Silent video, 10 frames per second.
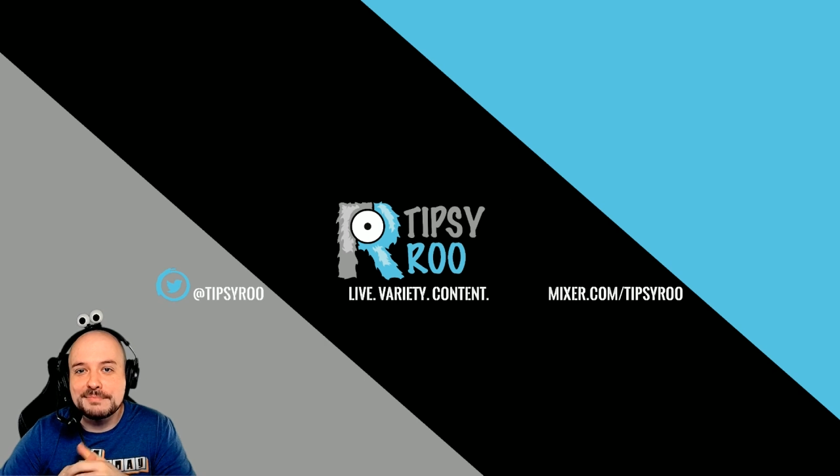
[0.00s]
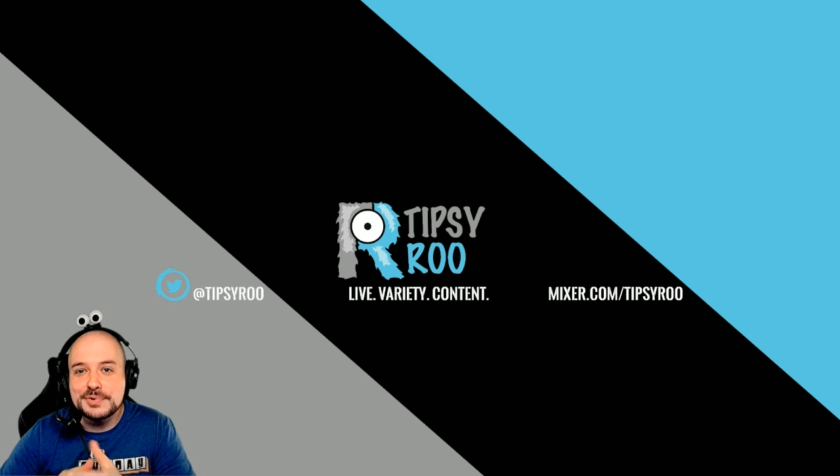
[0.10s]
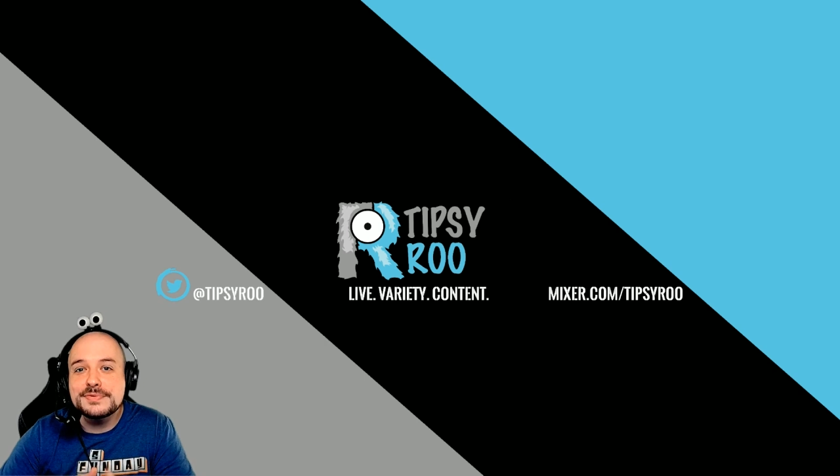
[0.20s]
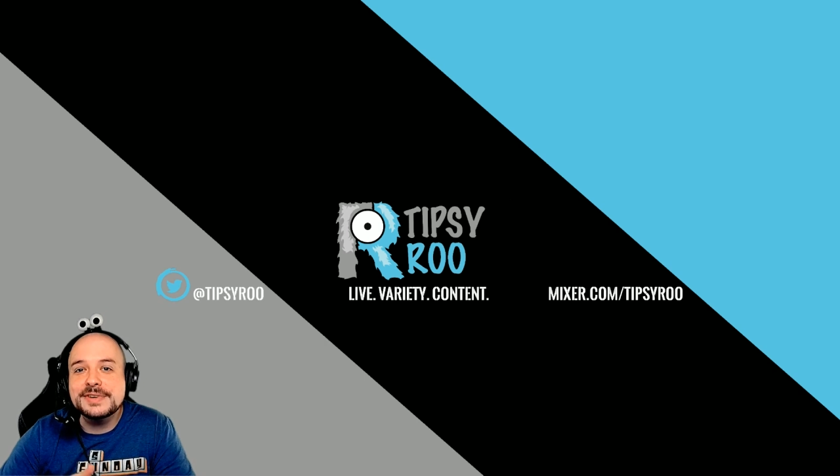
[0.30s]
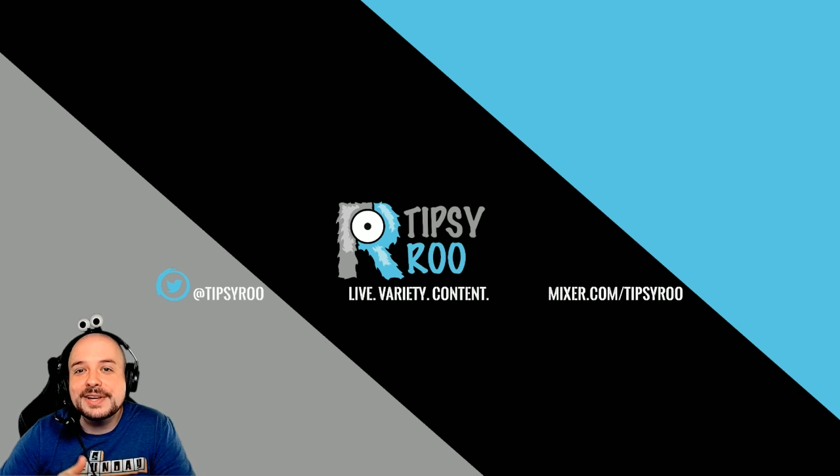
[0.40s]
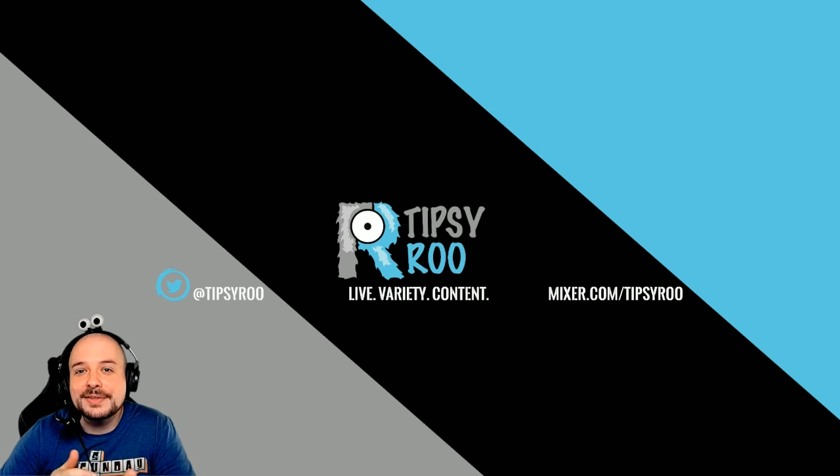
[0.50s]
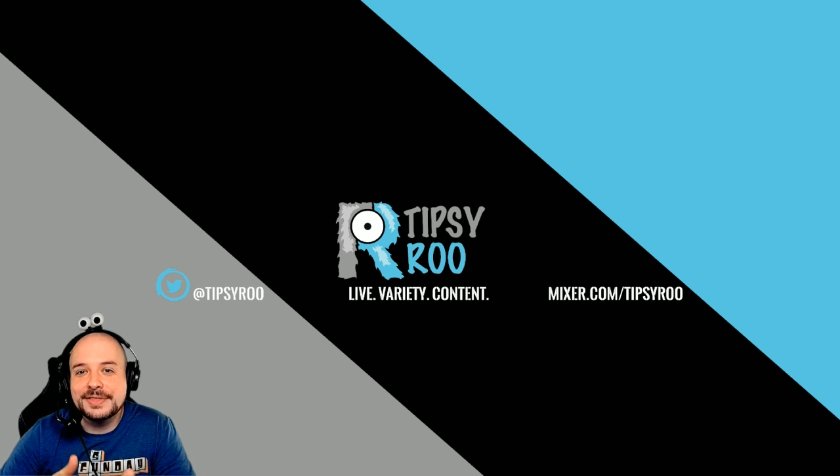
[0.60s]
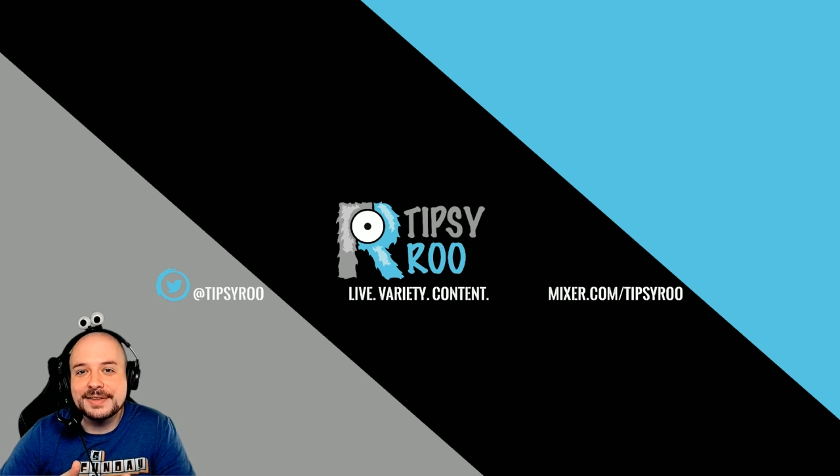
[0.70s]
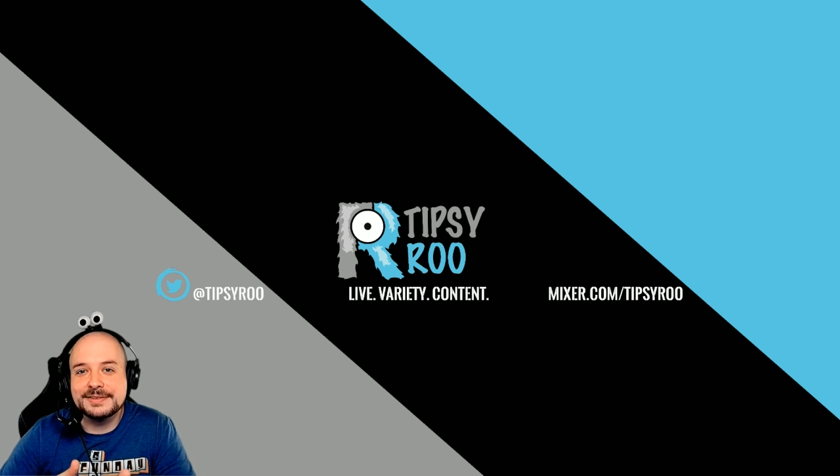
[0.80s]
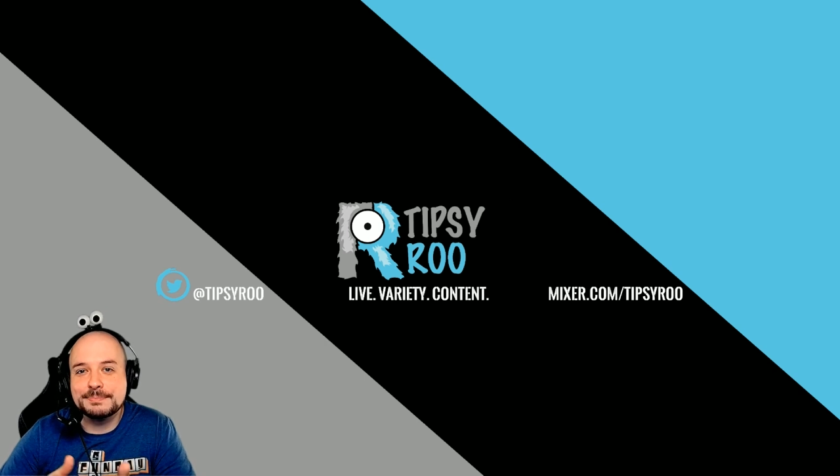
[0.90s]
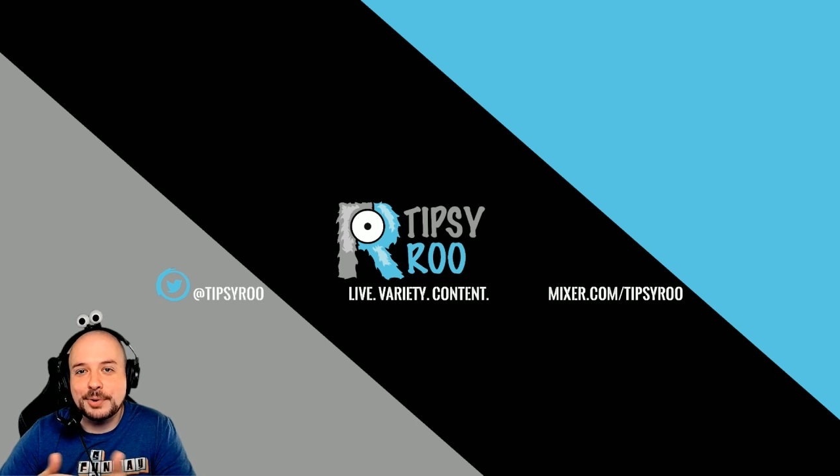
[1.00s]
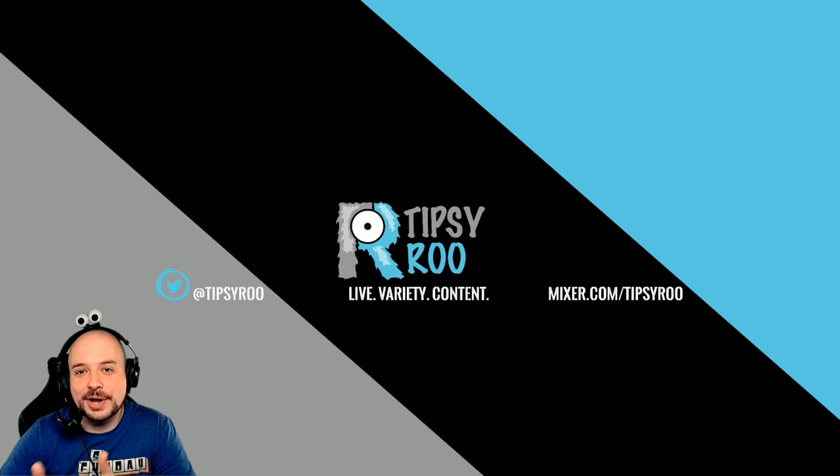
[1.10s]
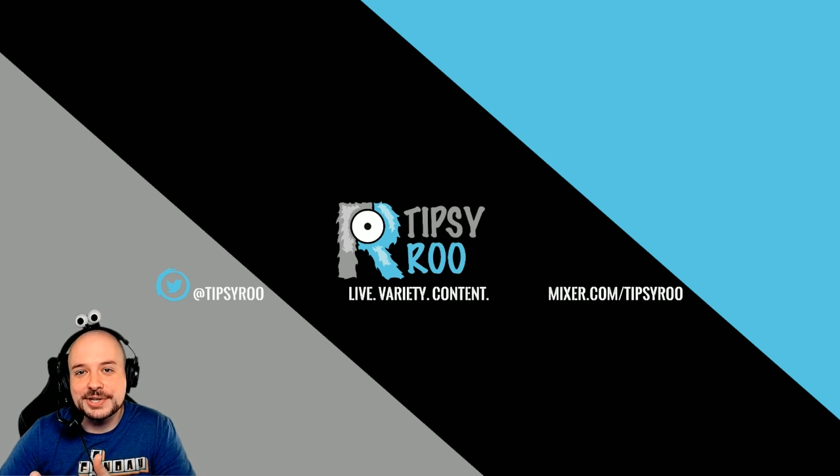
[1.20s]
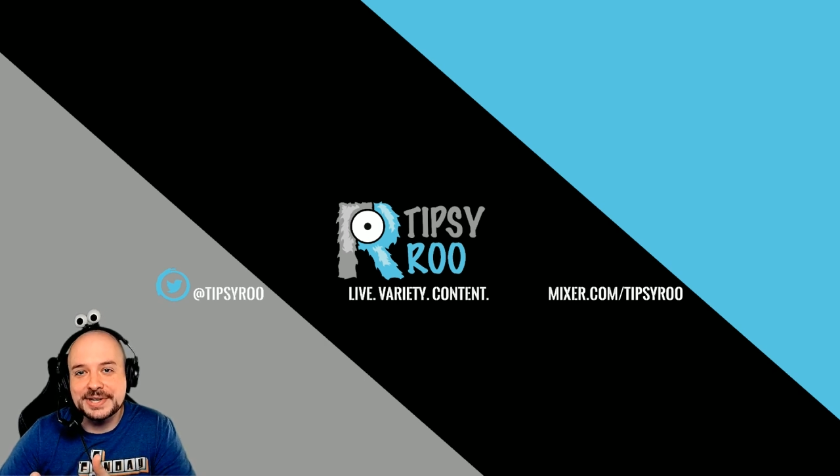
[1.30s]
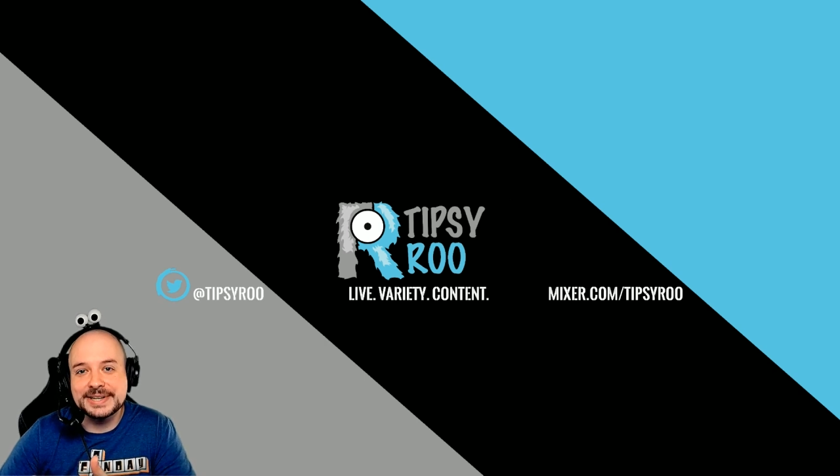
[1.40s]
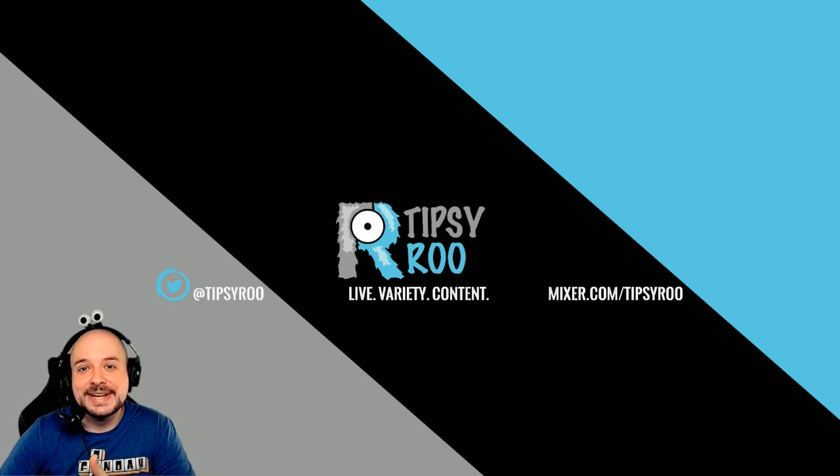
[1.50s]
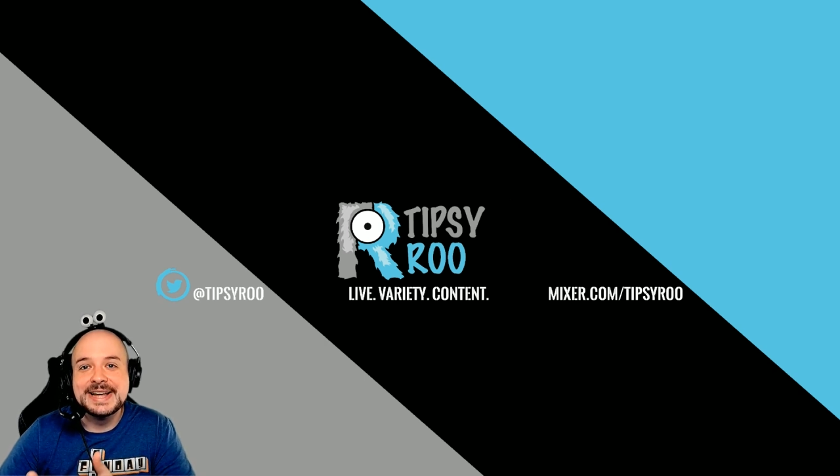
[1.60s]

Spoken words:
moving this project